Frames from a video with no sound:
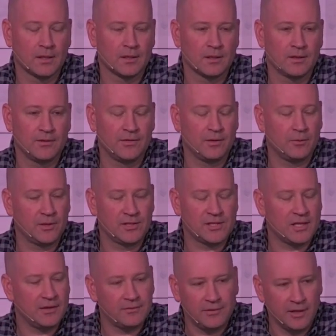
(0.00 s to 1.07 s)
is that what
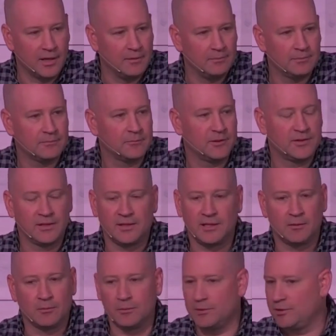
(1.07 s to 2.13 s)
saved them was that they
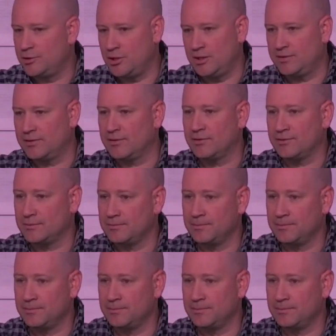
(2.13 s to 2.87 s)
were with Jesus.